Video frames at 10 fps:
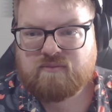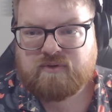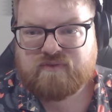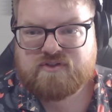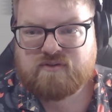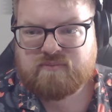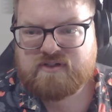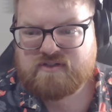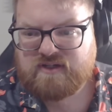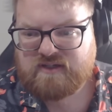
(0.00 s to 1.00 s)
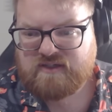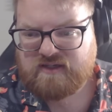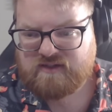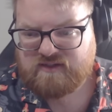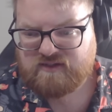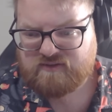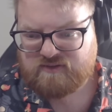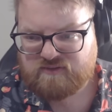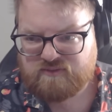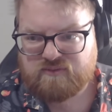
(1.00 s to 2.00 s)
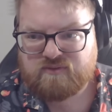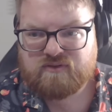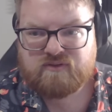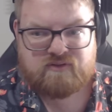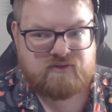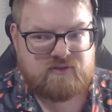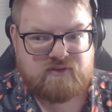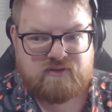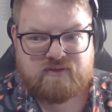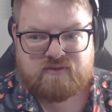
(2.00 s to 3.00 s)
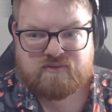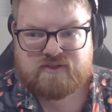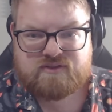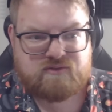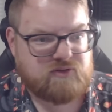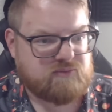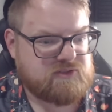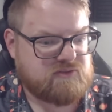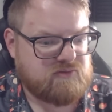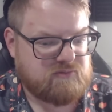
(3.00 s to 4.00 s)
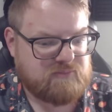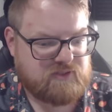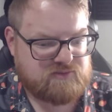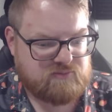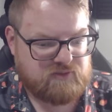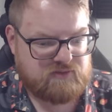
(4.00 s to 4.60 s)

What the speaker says: But for some reason, I can't hear you through Discord. What's going on with my Discord?